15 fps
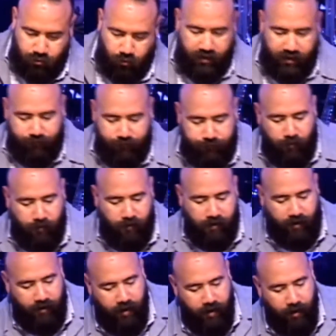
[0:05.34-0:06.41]

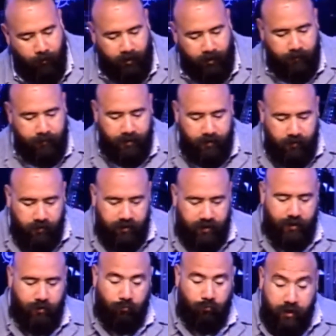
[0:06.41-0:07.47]
24. We're going to be
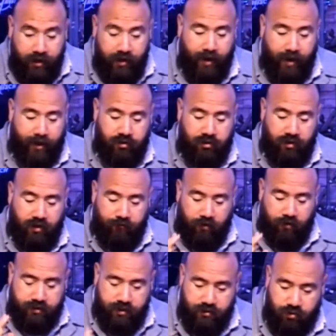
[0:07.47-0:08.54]
looking, reading actually,
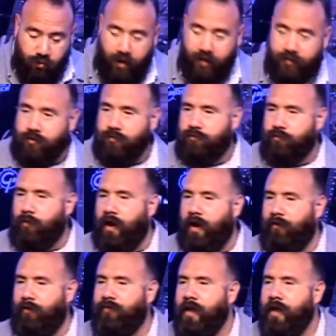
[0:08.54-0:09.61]
verses 1 through
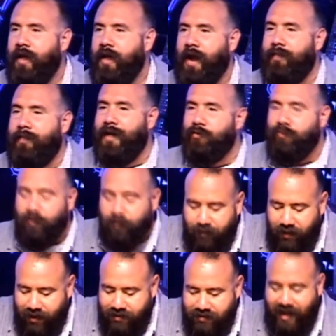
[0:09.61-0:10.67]
12, and then we'll
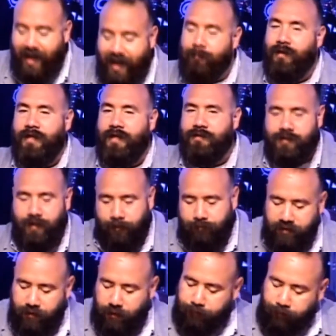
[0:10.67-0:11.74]
be examining
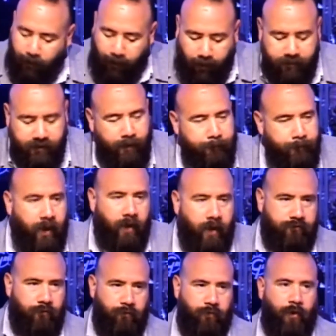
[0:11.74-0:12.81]
something that Paul the
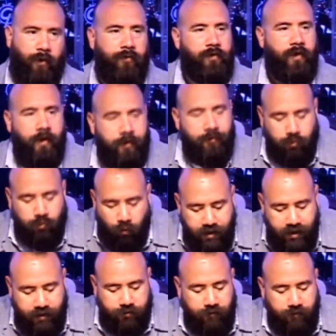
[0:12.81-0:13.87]
Apostle wrote
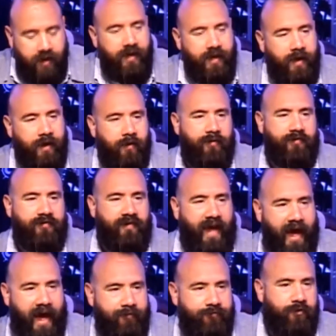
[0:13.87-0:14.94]
23 years
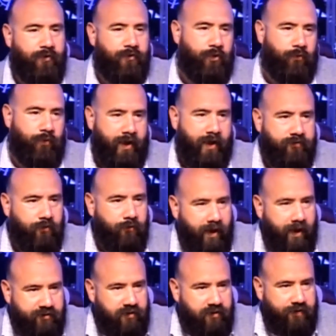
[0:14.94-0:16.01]
after the
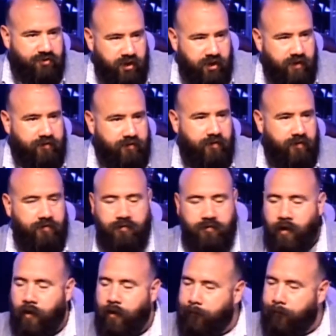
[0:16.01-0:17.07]
resurrection of Jesus.
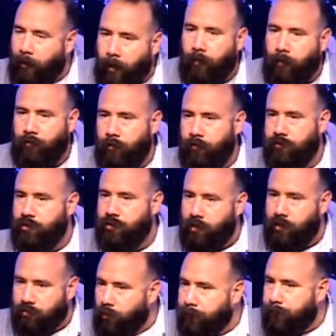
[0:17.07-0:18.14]
Paul wrote to a
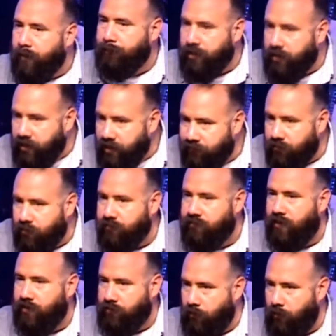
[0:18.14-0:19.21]
group of believers
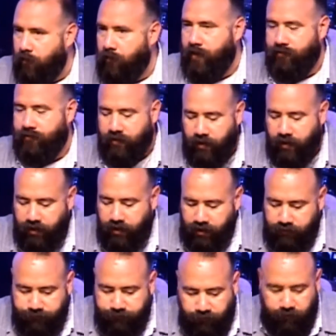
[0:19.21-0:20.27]
at Corinth
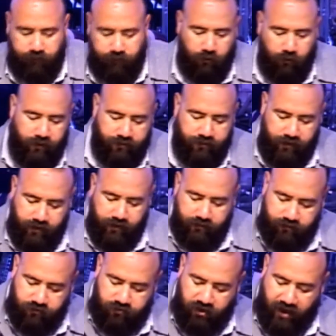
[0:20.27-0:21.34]
in 1 Corinthians
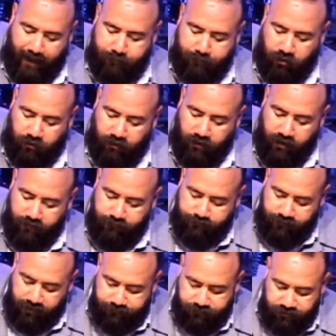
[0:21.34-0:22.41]
chapter
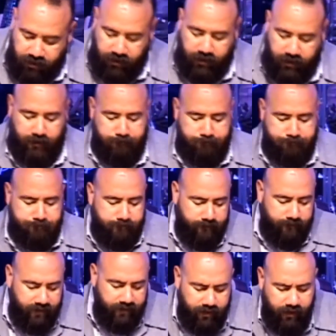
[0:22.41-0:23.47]
15.
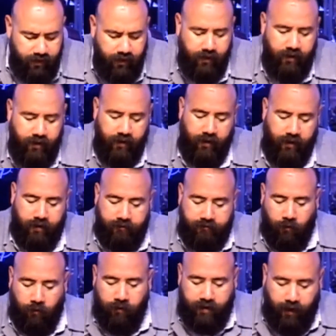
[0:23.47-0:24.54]
And
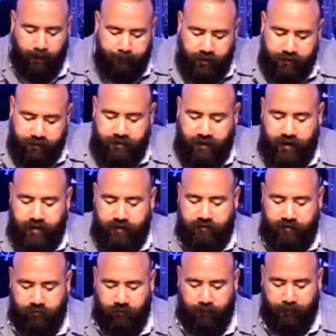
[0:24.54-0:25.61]
so, a couple of things
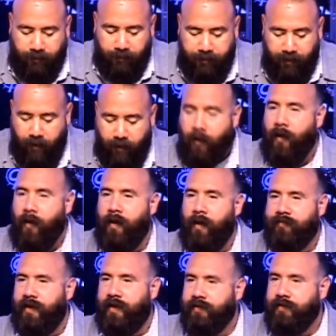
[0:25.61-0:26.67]
as we prepare our
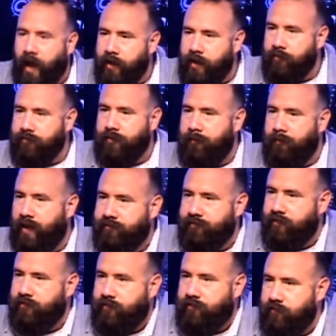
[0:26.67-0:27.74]
hearts. I titled the
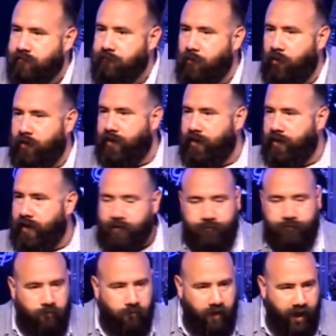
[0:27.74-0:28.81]
message this morning,
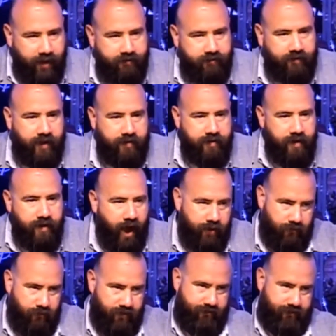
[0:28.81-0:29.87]
If Christ Had
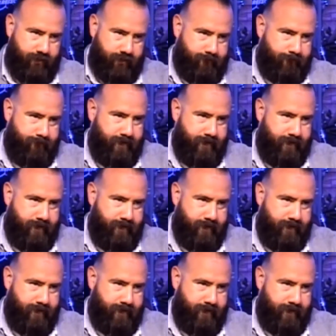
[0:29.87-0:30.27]
Not Risen.